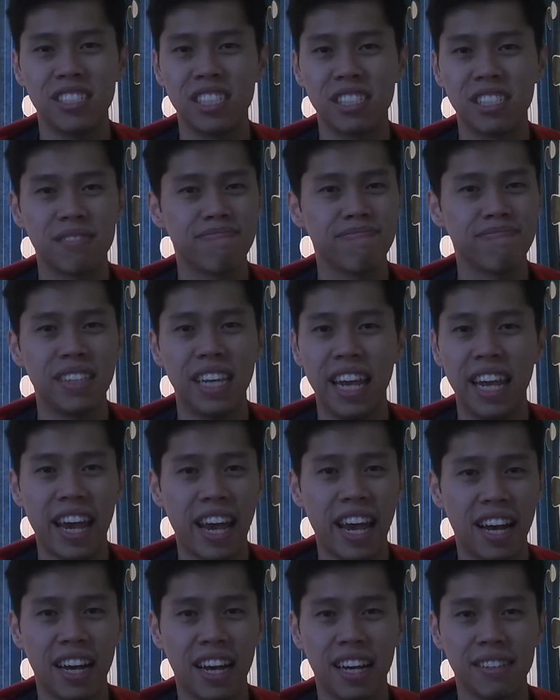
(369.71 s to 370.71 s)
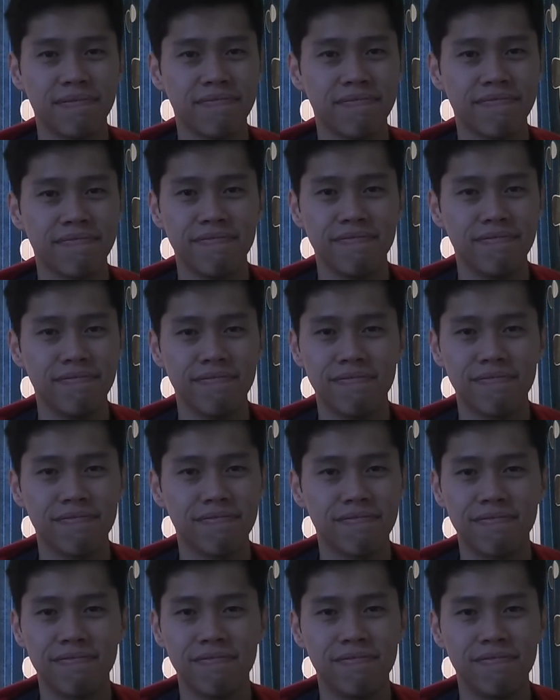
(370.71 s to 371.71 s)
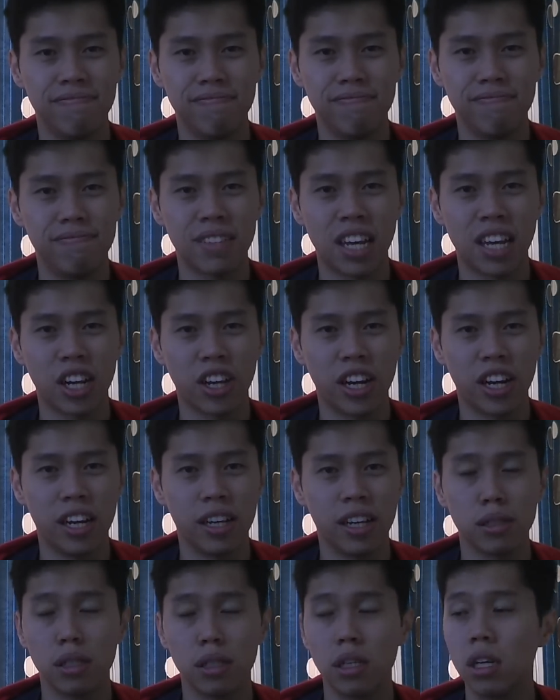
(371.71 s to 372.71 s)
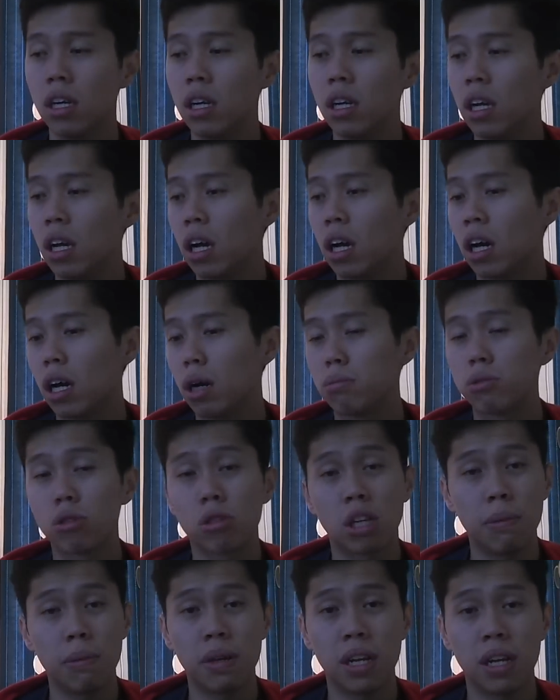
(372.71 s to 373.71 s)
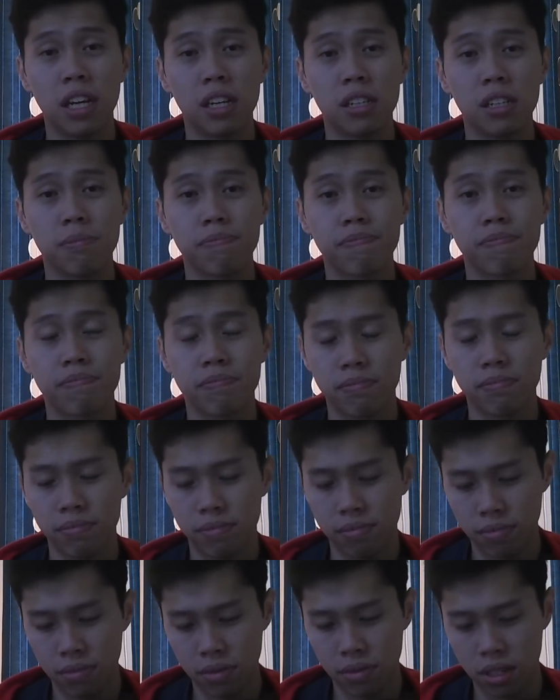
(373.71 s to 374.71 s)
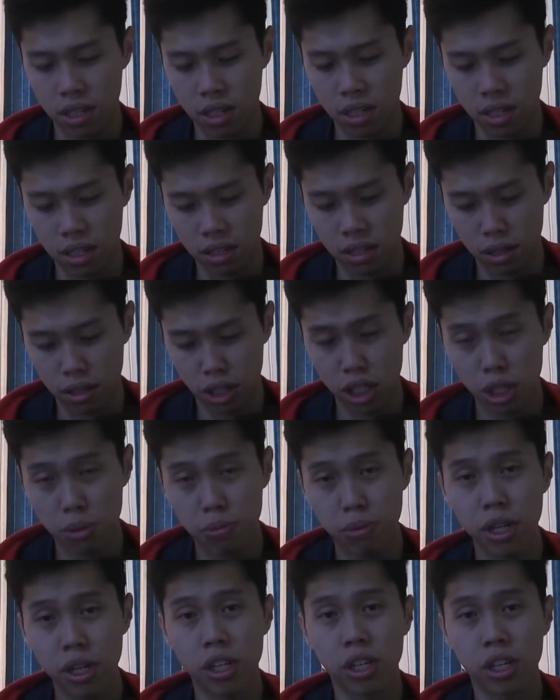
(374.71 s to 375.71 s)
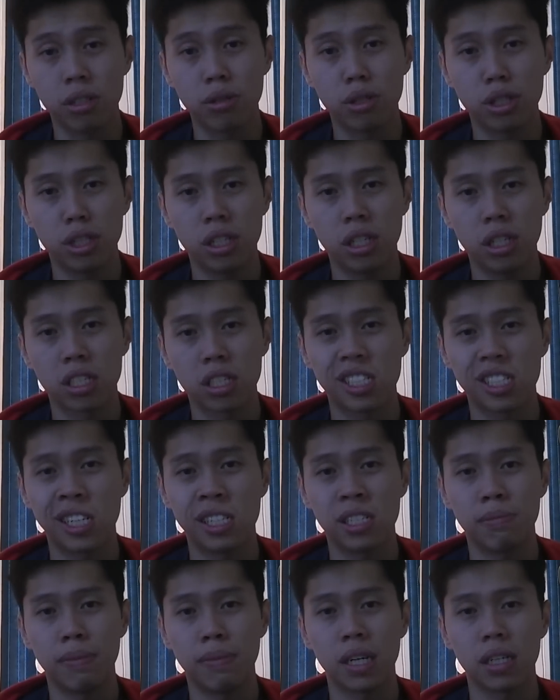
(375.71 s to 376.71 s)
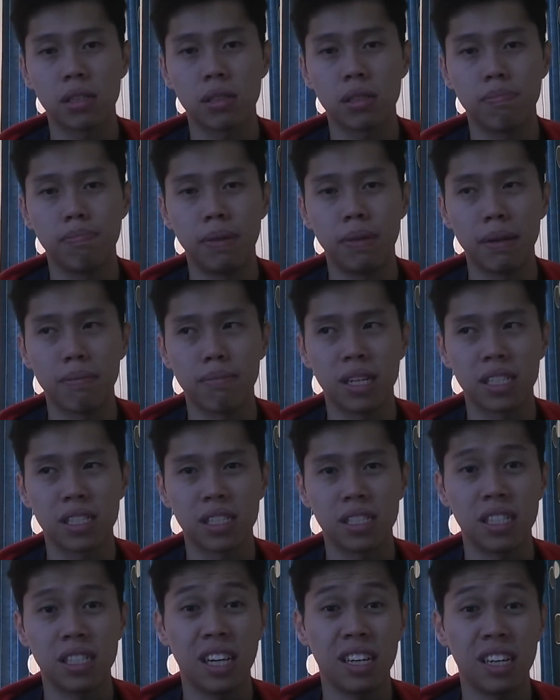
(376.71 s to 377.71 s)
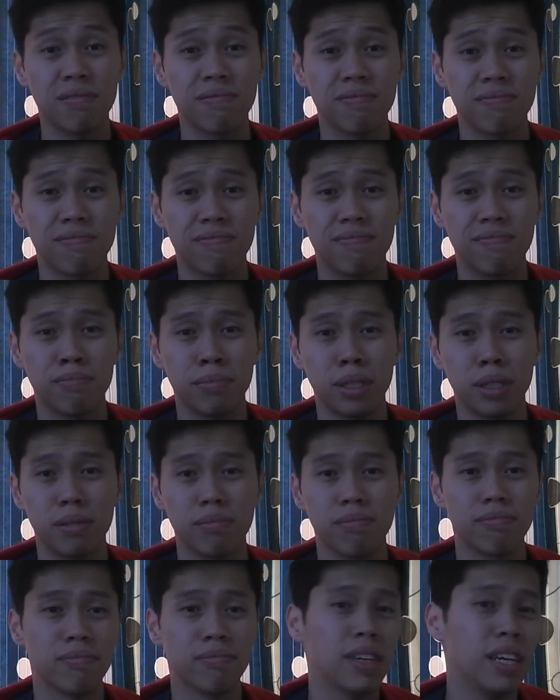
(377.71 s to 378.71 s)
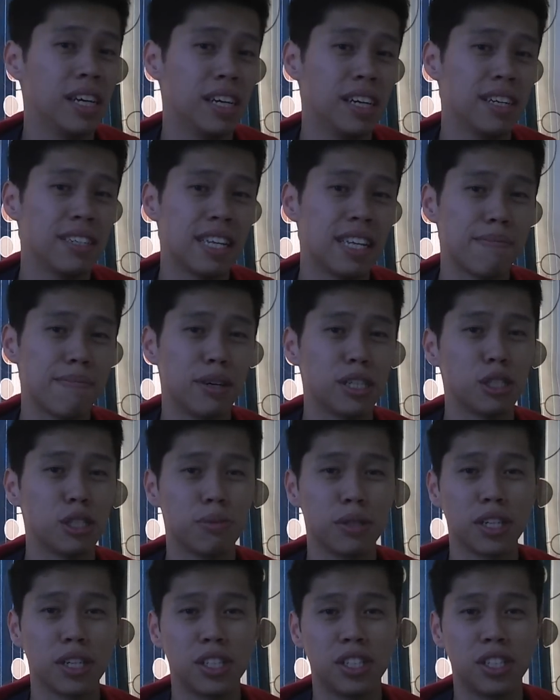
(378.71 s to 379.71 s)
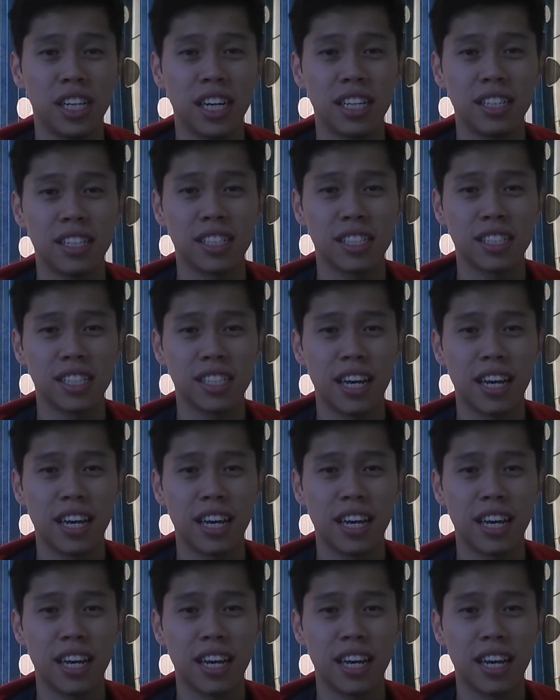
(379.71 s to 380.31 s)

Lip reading: Just, yeah, not a good idea. So keep an eye on them. She's pretty good. She doesn't tend to make big messes yet, but that might just because she doesn't